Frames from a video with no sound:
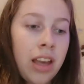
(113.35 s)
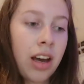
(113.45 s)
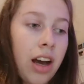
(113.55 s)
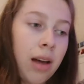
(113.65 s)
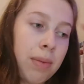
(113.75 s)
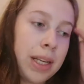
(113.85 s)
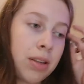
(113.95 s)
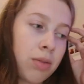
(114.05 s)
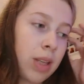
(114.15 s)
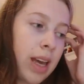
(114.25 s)
I don't
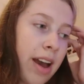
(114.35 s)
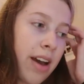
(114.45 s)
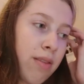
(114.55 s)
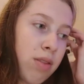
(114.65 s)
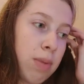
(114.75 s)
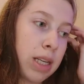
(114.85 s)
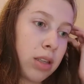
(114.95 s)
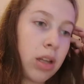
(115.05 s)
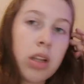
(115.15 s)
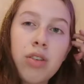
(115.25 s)
really have the best
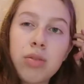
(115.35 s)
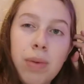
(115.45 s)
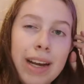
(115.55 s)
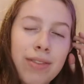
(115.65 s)
clothes pack